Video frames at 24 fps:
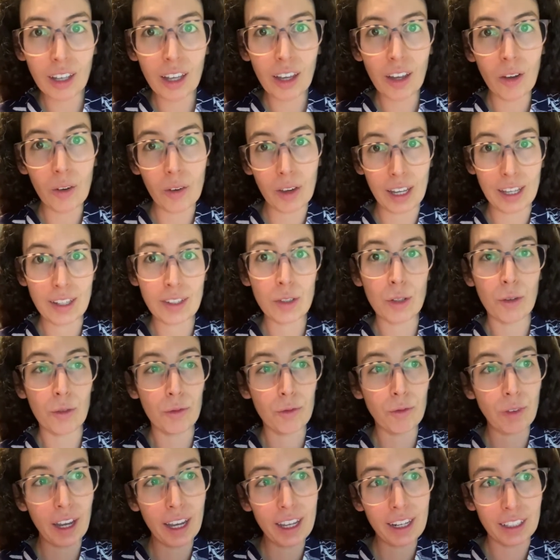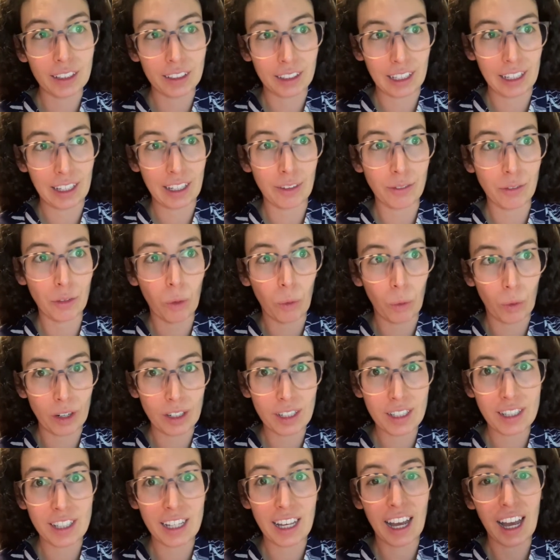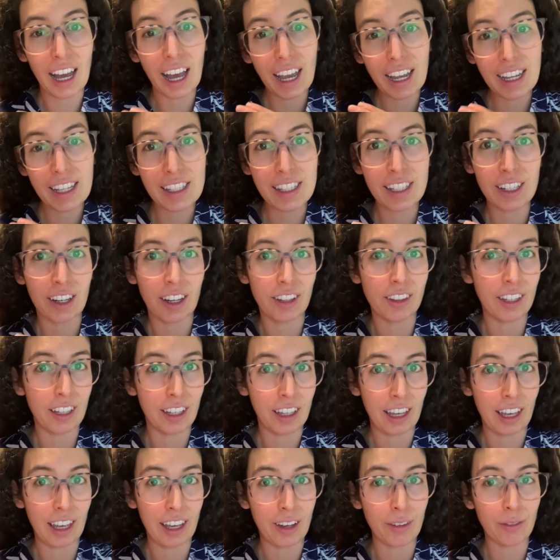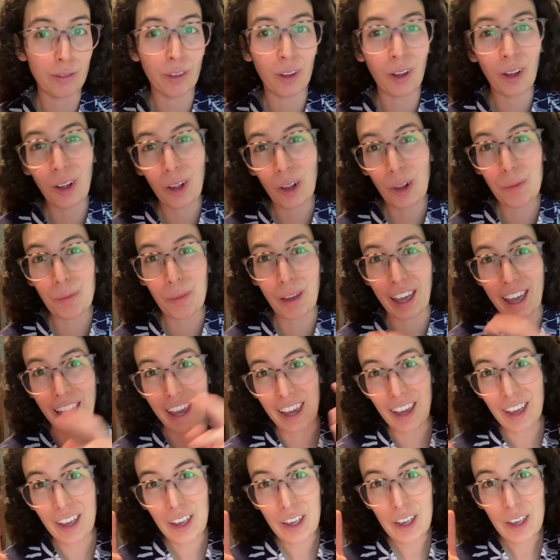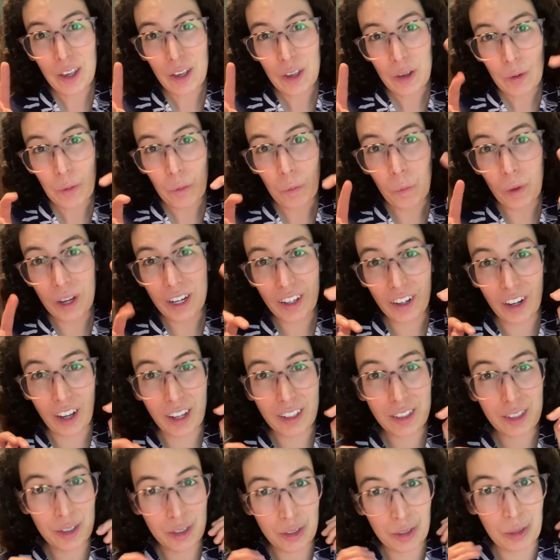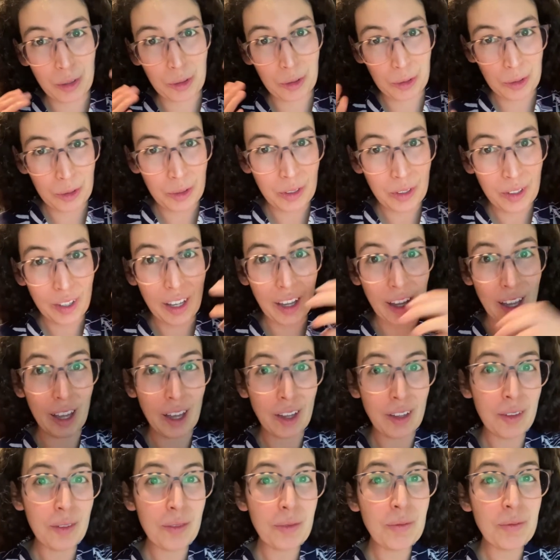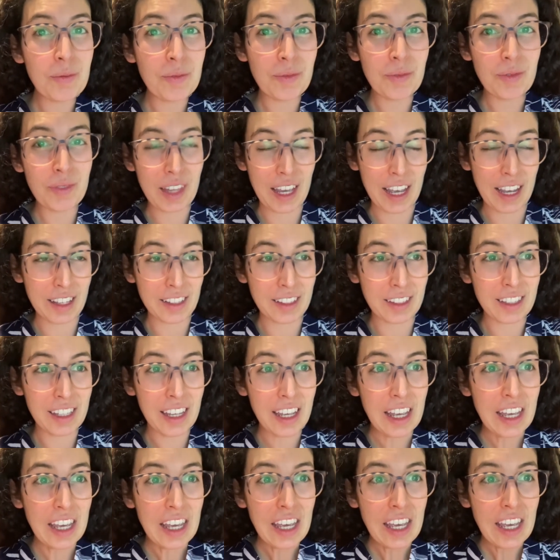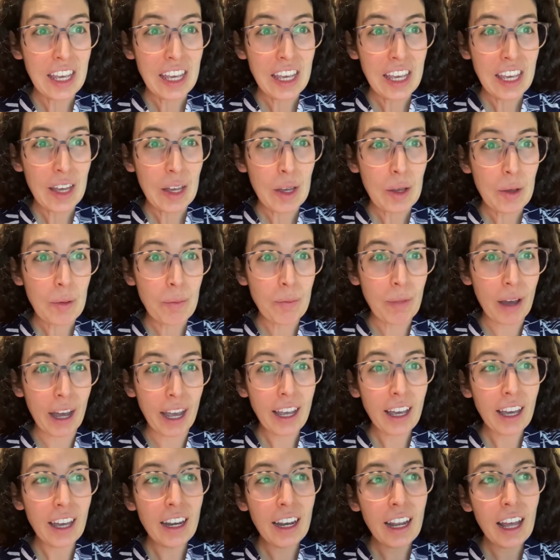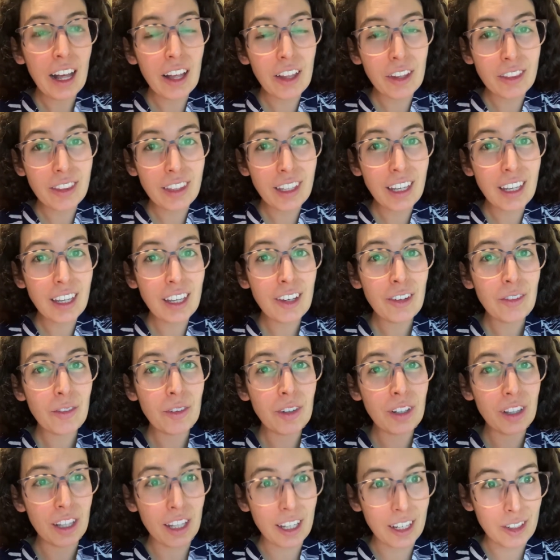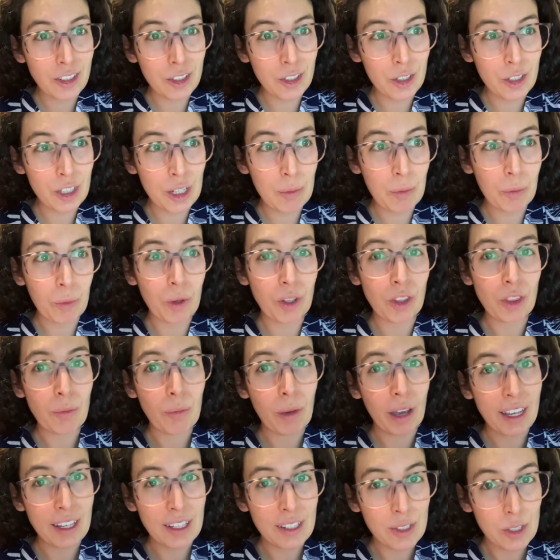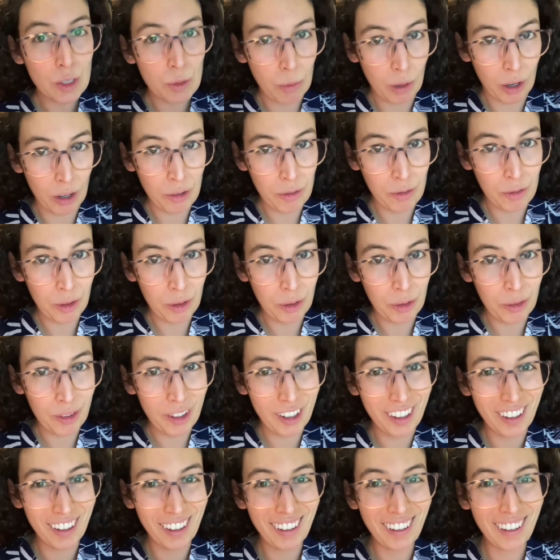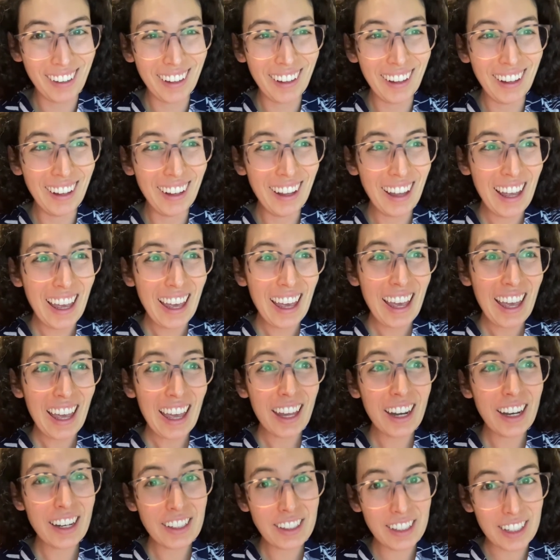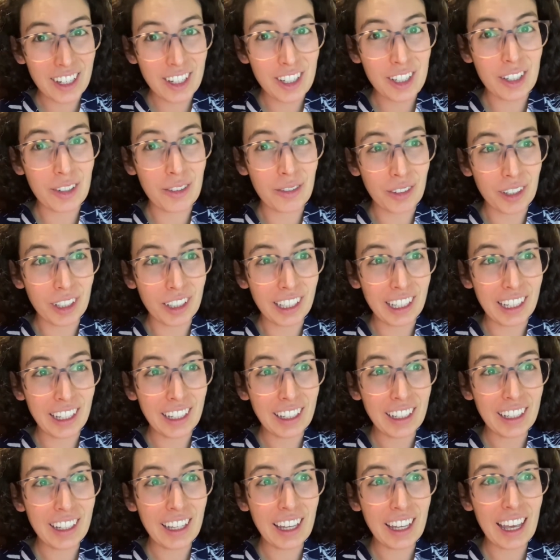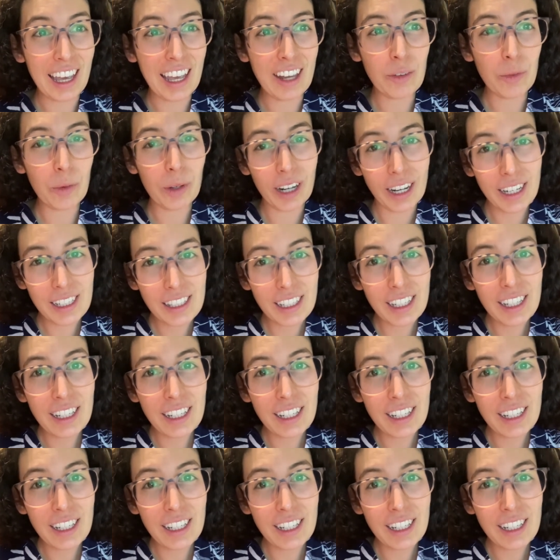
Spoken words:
Okay, so finally, of course, the icing on the cake of all my what not to do things, my unhealthy relationship with my smartphone. An addiction, really. And when I say